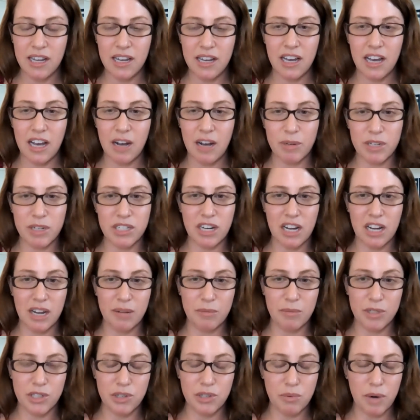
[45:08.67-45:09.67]
How much time
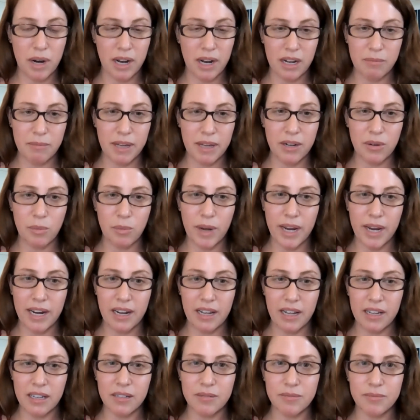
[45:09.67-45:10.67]
would you recommend
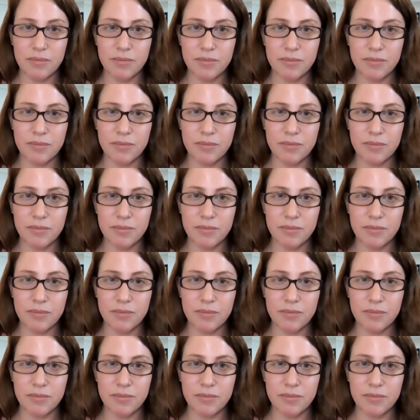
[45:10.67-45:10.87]
waiting?